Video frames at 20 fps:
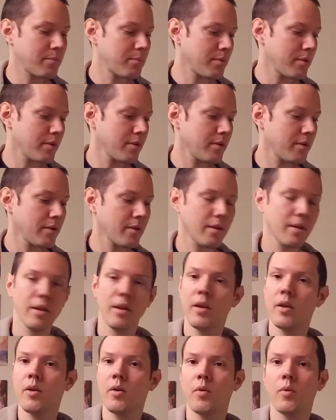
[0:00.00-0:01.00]

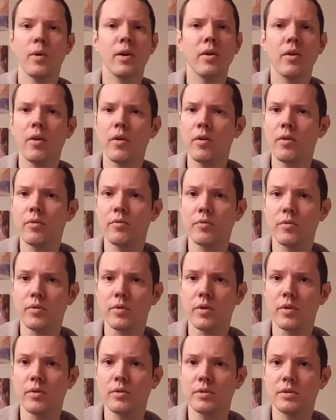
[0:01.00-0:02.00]
where are our root
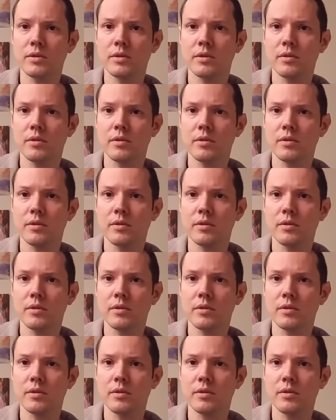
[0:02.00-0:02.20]
notes?